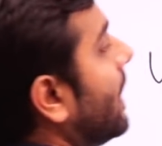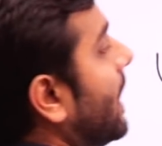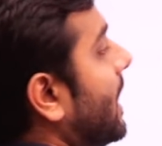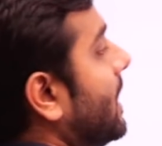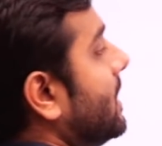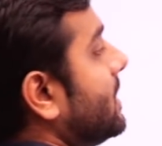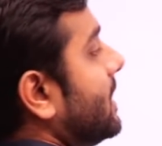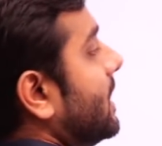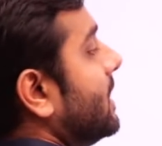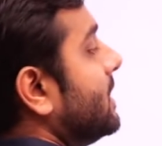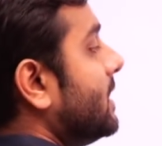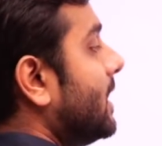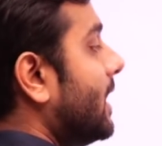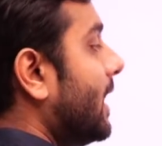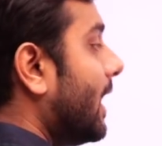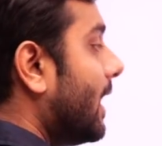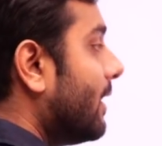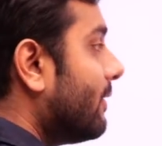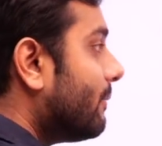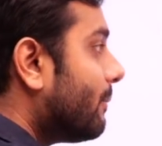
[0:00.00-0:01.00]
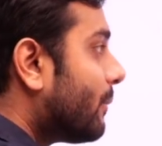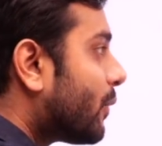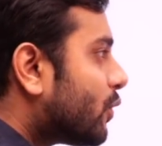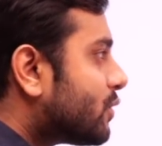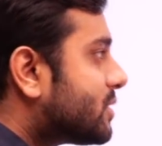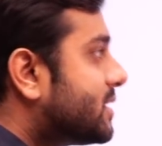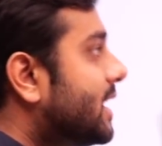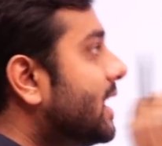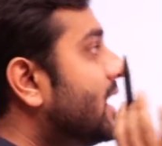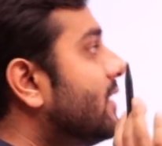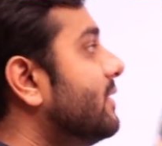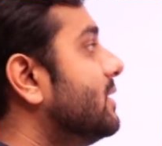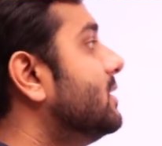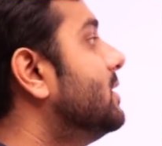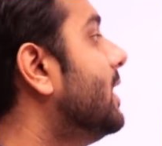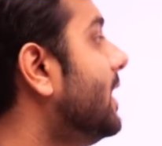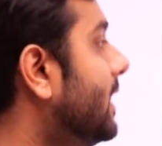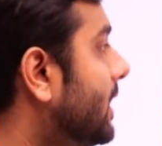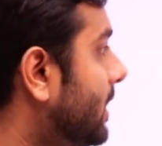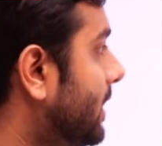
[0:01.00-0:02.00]
and then they proceed with
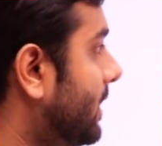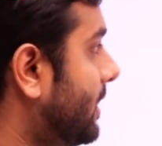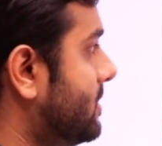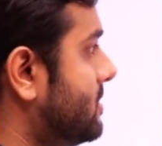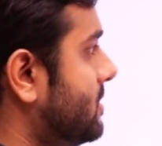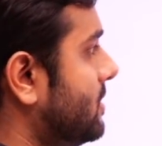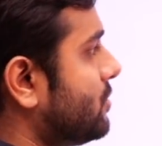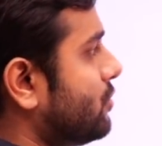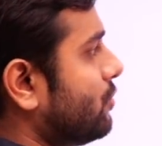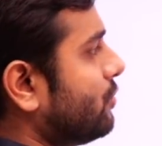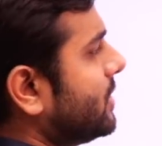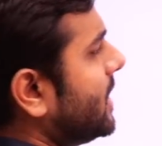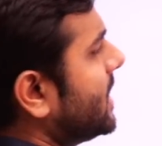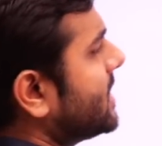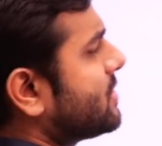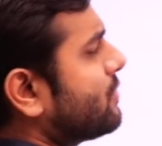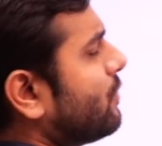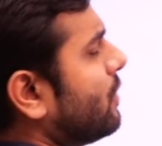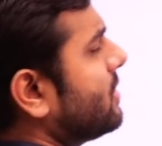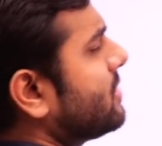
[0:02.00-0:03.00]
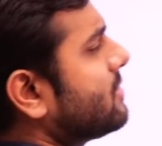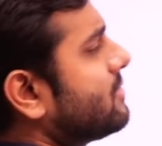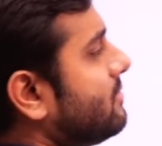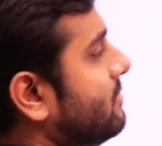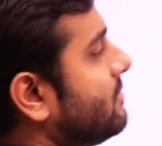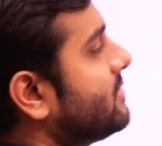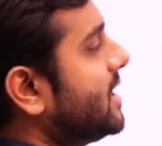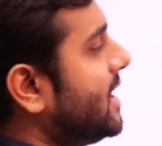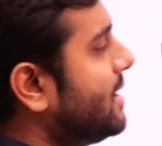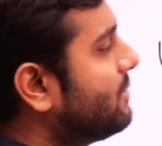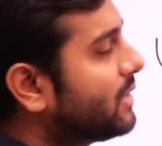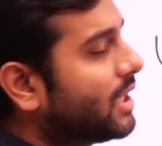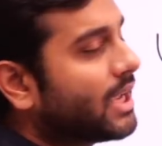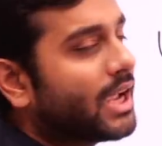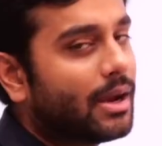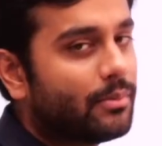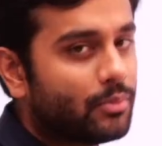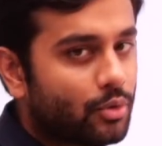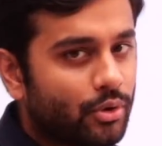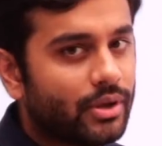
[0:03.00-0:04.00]
the integration. So that's what same thing I
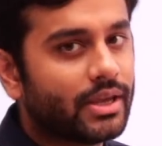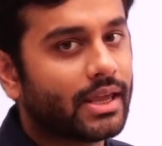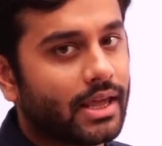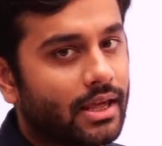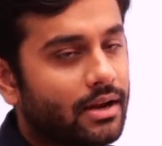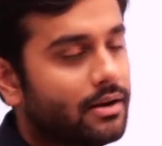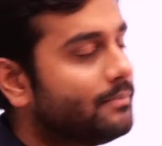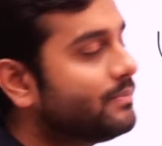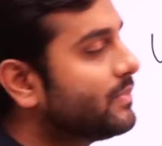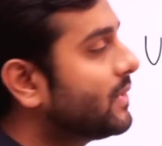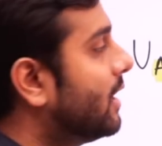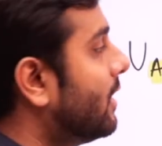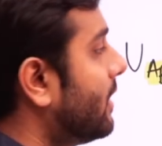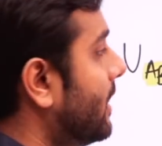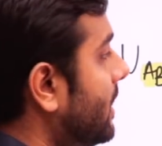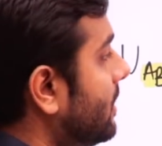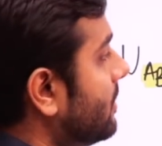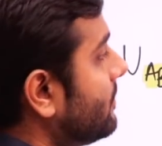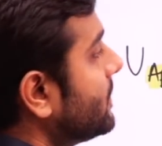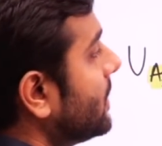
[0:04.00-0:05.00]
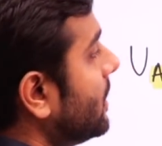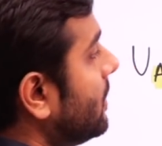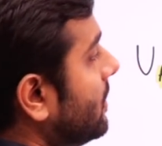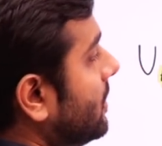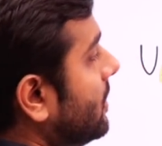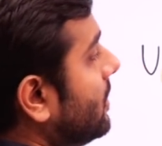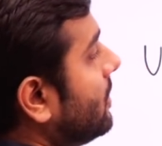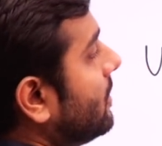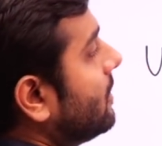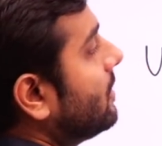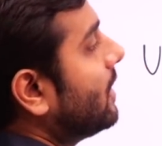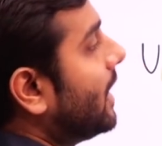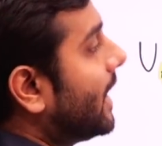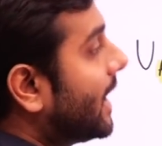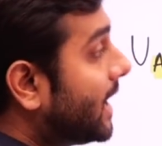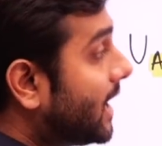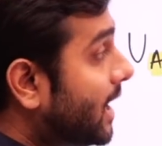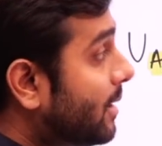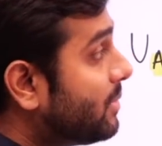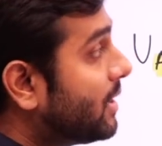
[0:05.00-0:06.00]
am doing here, right?
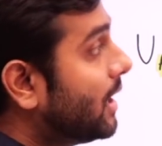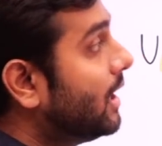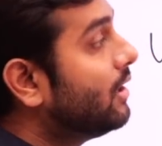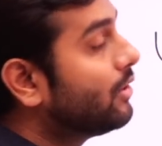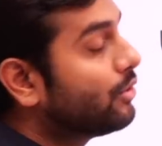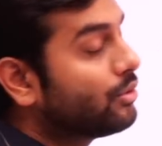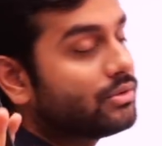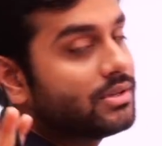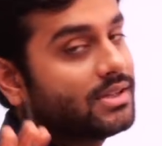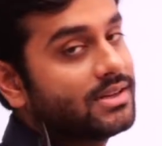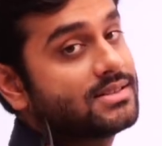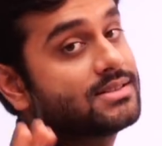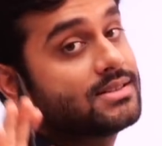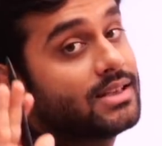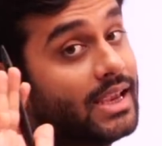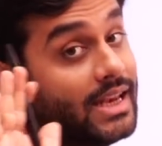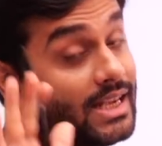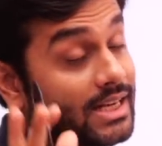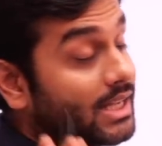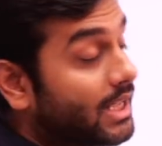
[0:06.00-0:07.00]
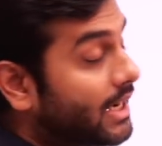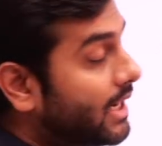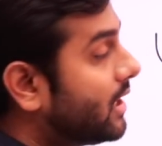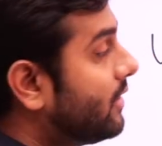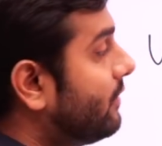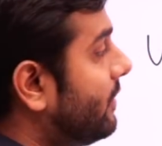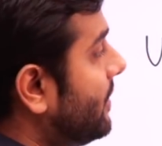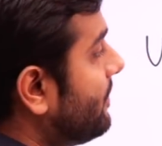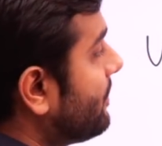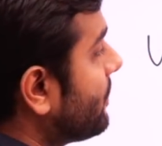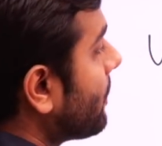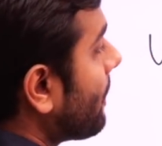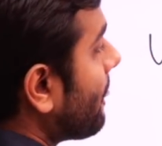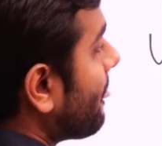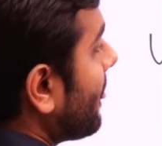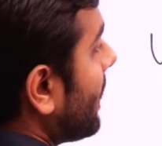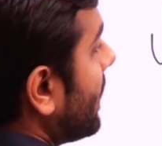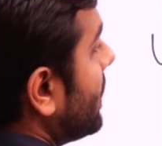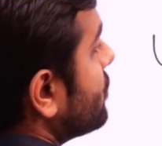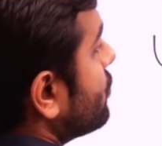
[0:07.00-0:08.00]
Again, I am telling you, it's the incorrect way.
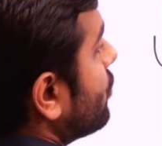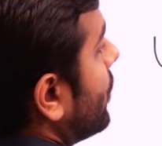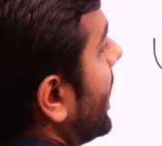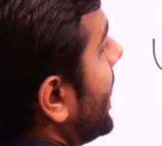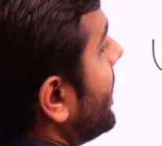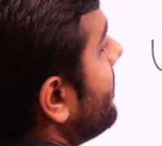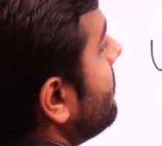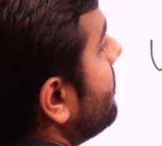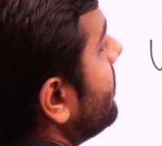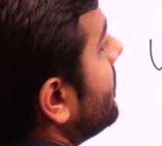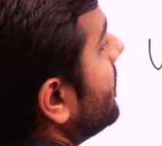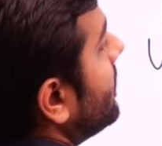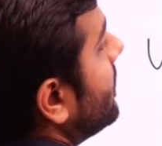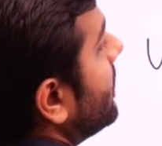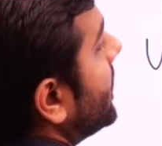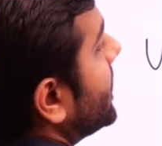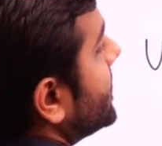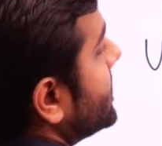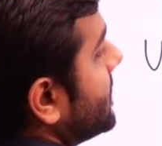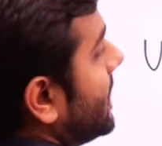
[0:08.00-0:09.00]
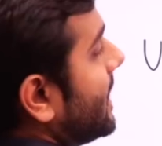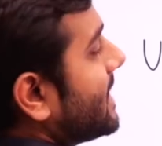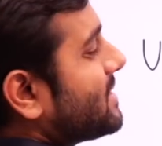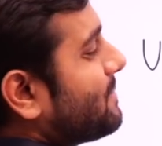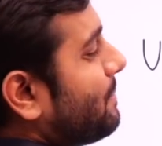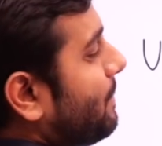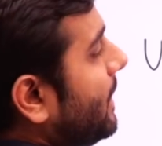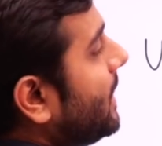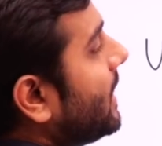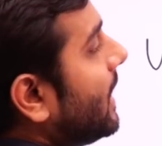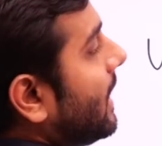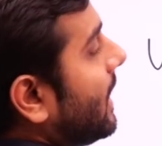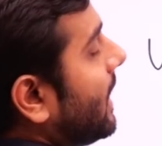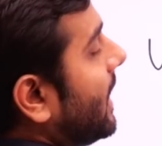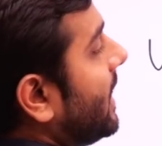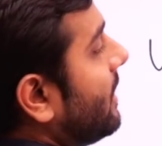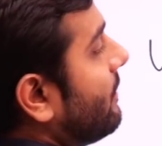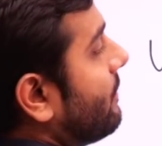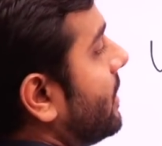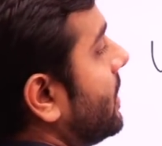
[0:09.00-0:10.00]
So M is as PL I
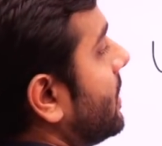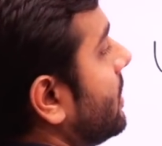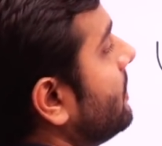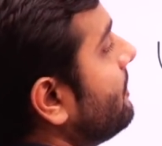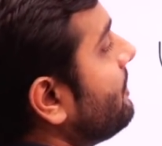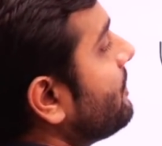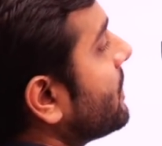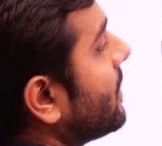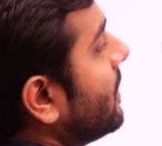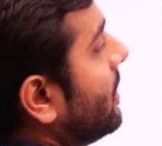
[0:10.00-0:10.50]
have written,